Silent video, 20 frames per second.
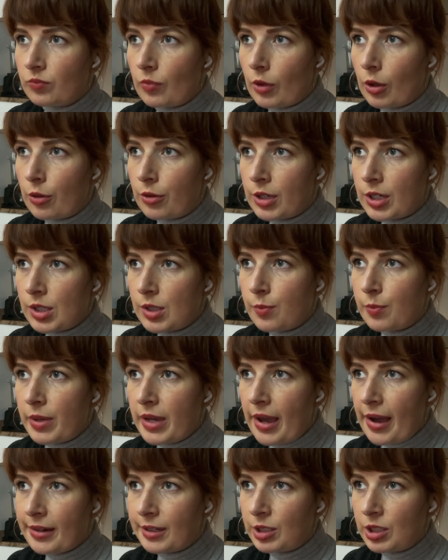Crispy
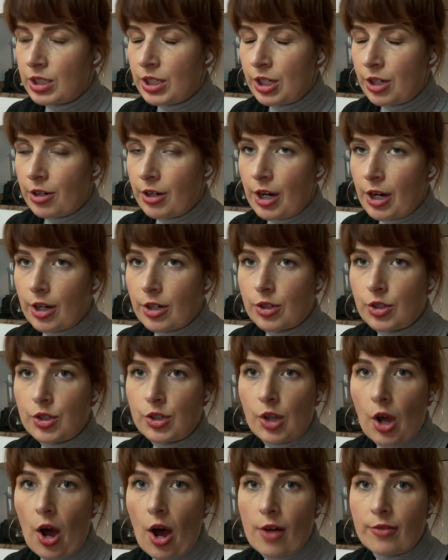exterior,
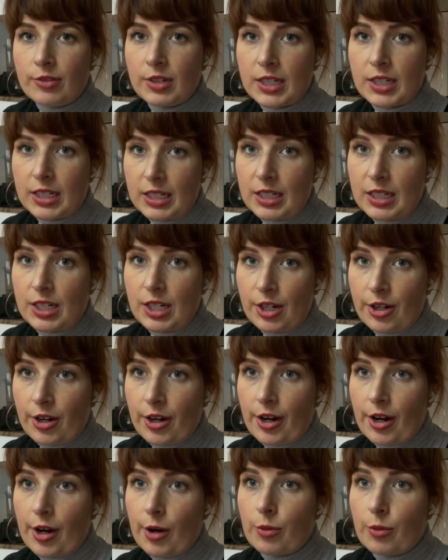soft
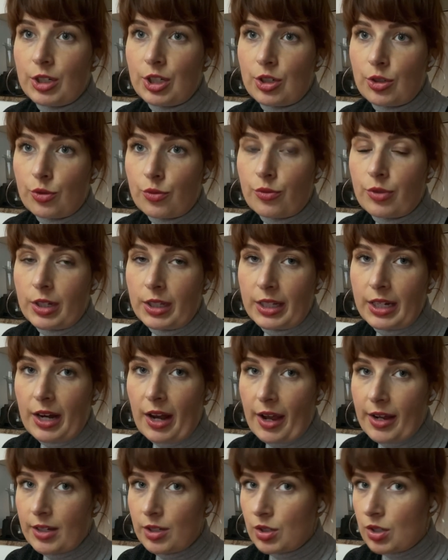interior, which is really
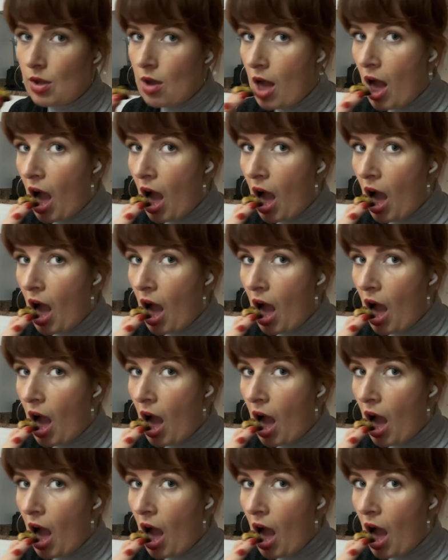nice.